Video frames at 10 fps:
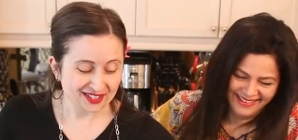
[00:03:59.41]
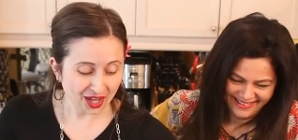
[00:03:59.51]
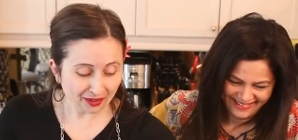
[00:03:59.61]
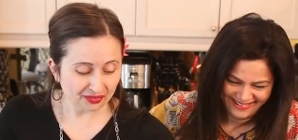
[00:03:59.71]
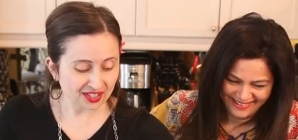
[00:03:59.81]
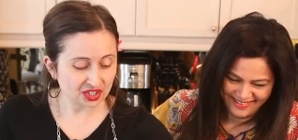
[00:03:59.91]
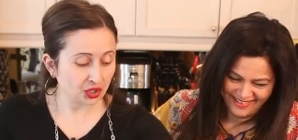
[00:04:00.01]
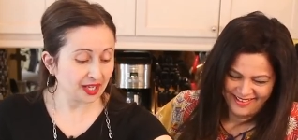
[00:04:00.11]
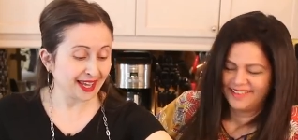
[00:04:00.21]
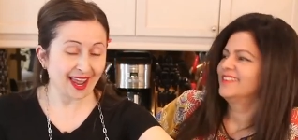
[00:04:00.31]
Speaker 1: Saltfish
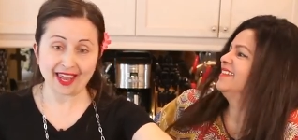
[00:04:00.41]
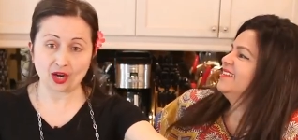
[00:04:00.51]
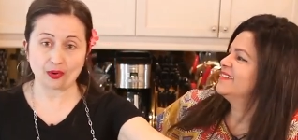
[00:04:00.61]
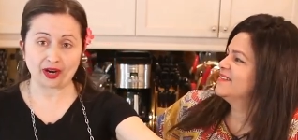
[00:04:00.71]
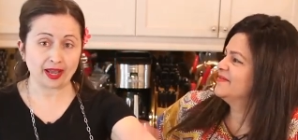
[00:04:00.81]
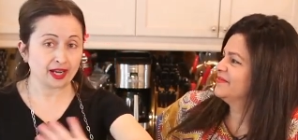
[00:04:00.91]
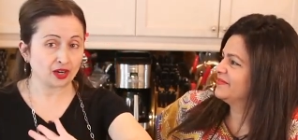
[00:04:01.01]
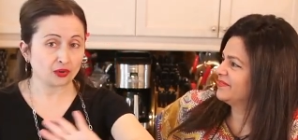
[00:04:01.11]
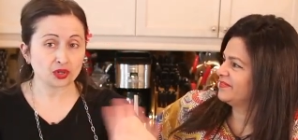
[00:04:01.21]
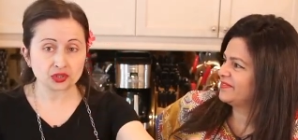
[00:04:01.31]
you can get anywhere,
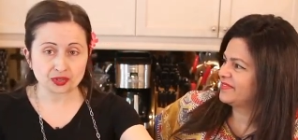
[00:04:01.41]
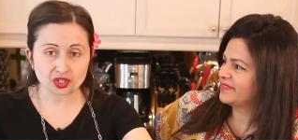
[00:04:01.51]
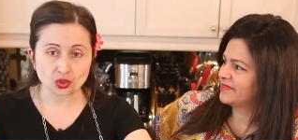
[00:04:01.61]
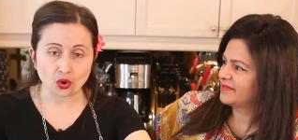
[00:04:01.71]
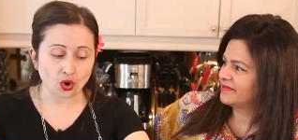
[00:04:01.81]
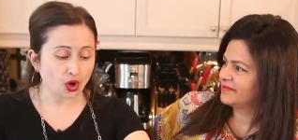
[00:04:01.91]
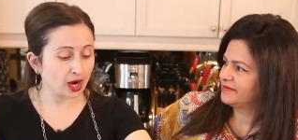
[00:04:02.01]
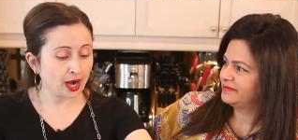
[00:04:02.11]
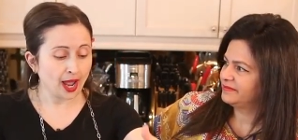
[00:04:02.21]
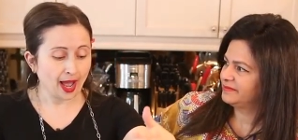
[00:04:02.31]
any grocery
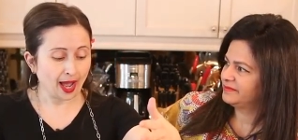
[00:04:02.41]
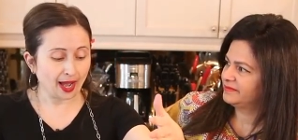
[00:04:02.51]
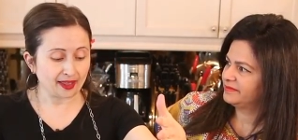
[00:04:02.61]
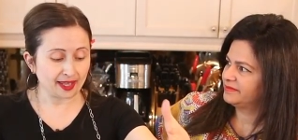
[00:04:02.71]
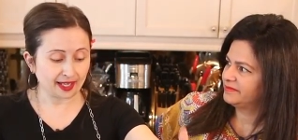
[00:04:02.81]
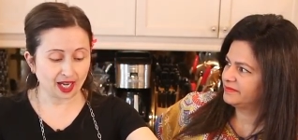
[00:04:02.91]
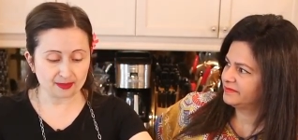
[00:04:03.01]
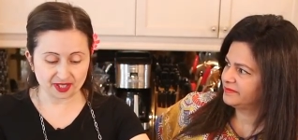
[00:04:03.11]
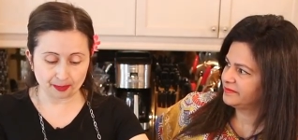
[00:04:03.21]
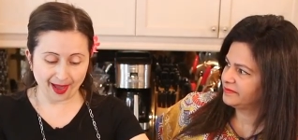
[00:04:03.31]
store. Uh, it comes in